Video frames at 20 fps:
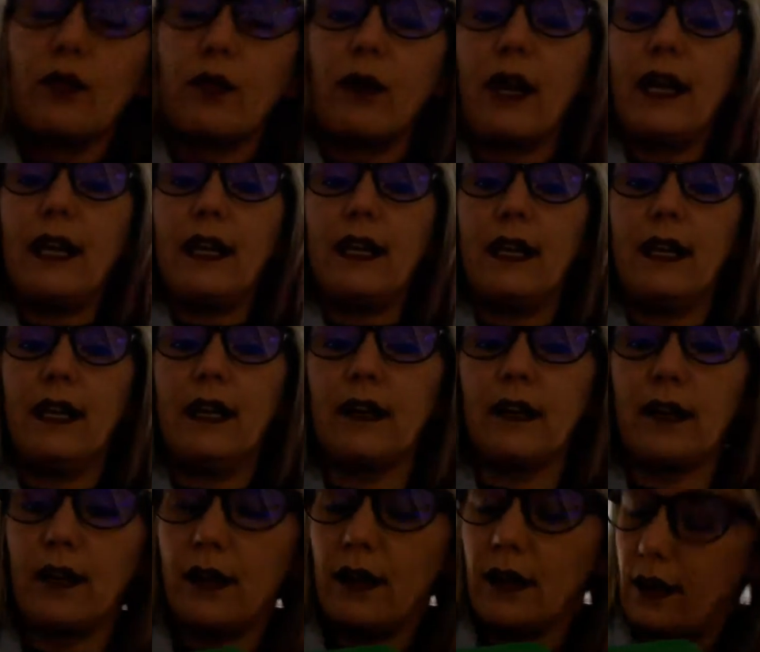right
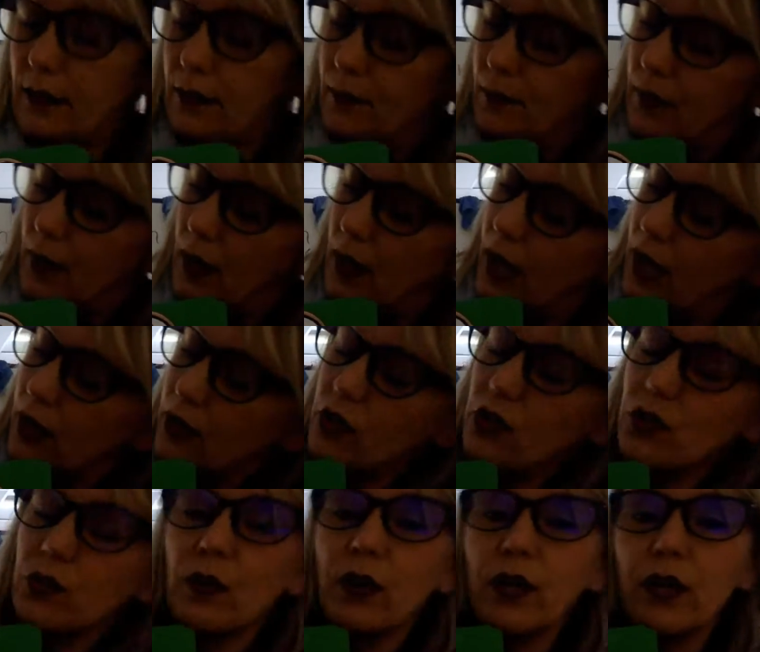here, I
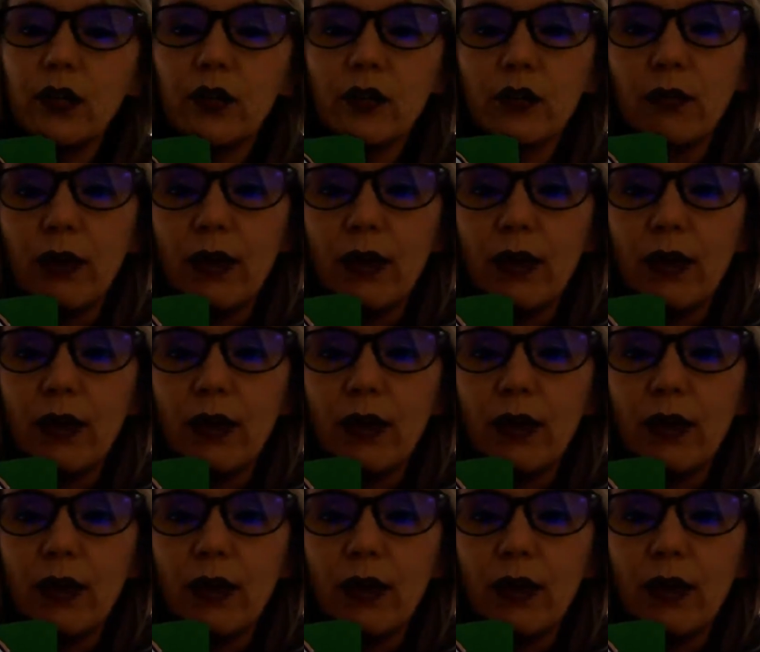just want you to